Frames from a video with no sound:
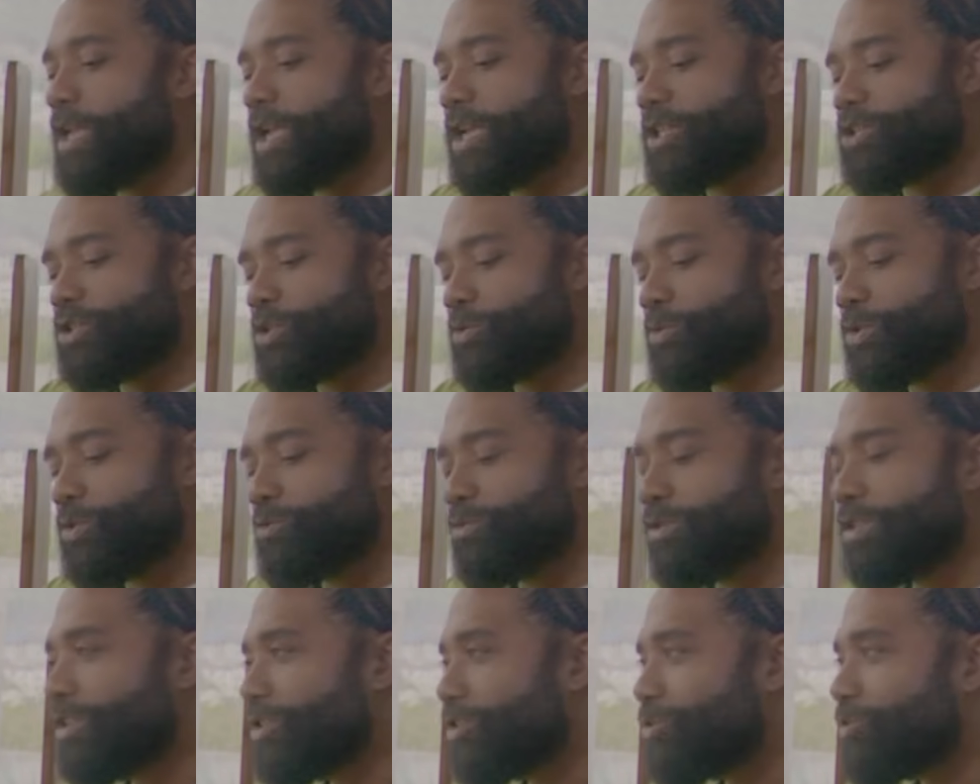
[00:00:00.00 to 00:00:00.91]
And so when you
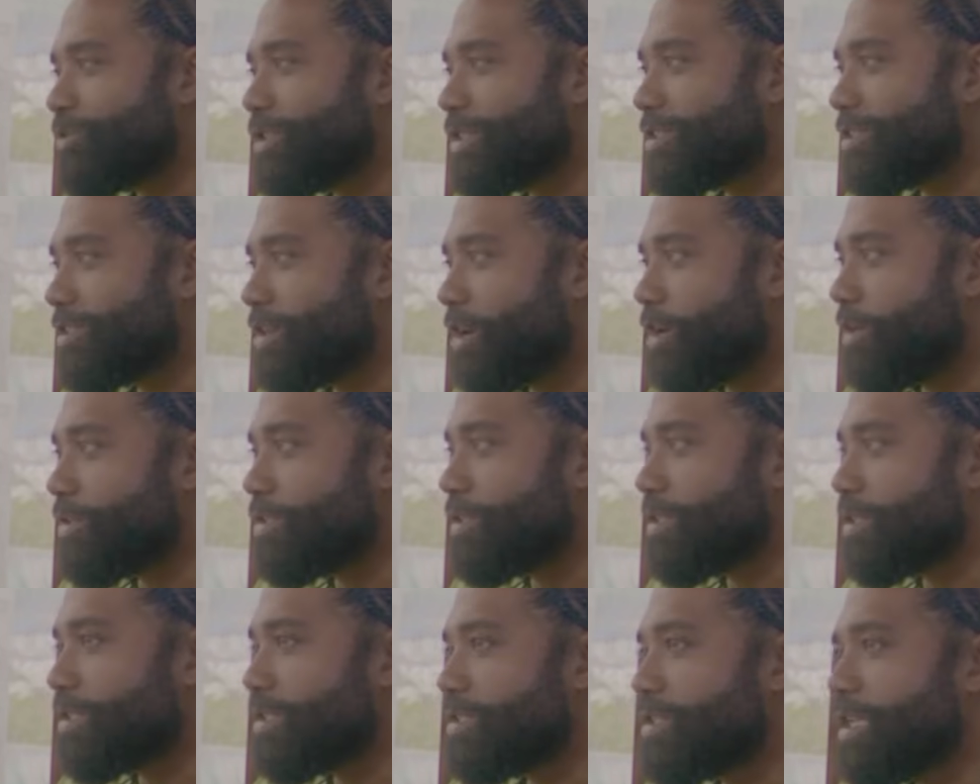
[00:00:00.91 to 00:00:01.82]
look through these
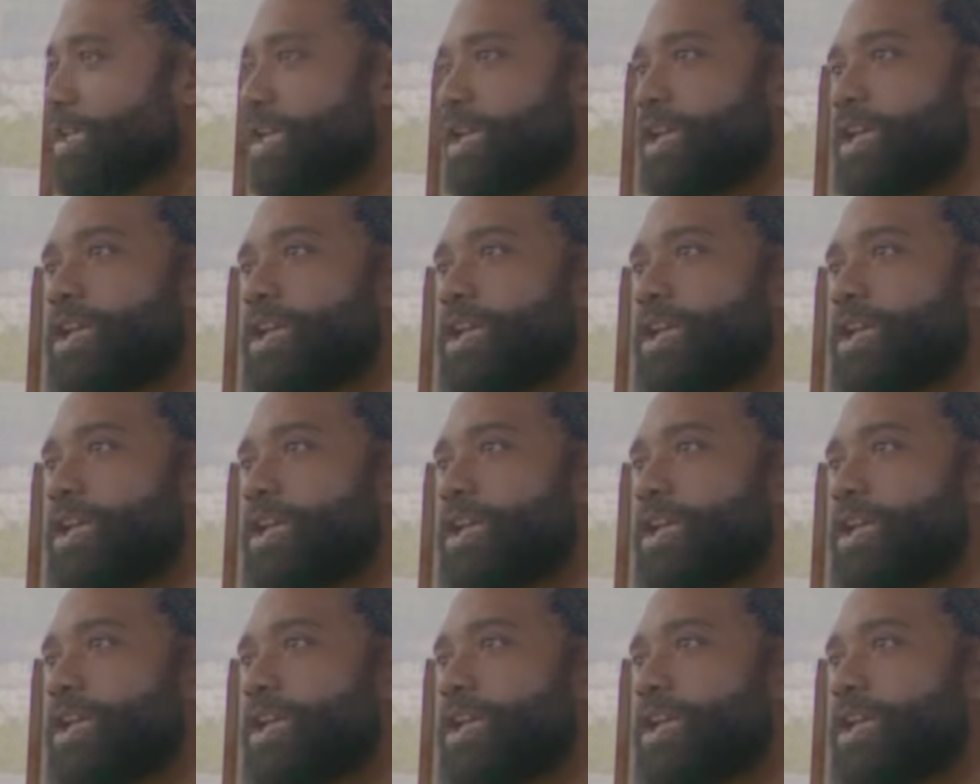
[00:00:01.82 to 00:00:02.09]
curses,